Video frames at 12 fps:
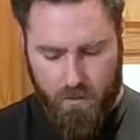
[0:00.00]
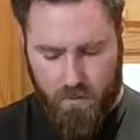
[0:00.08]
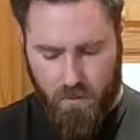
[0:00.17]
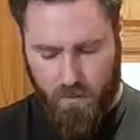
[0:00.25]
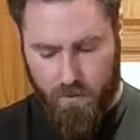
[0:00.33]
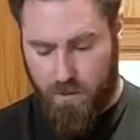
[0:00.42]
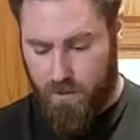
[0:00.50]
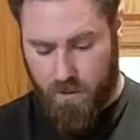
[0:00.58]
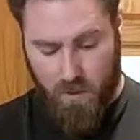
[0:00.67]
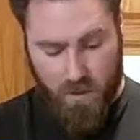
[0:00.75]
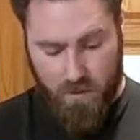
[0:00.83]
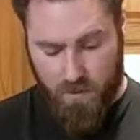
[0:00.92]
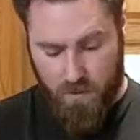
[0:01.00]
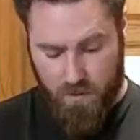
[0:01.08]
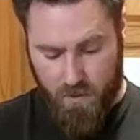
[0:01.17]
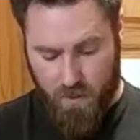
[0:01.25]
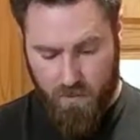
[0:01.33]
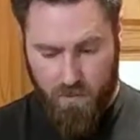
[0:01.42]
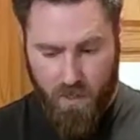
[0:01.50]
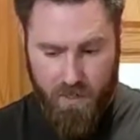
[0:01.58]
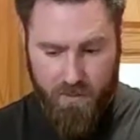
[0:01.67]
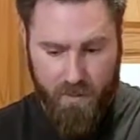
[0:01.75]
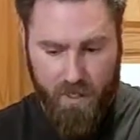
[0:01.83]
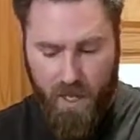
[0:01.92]
So we're just going to do this like you would
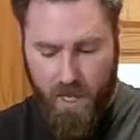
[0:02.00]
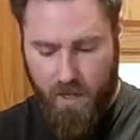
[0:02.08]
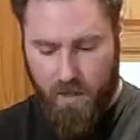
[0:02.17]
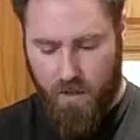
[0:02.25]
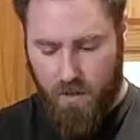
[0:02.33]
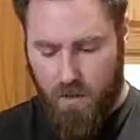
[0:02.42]
ice a cake,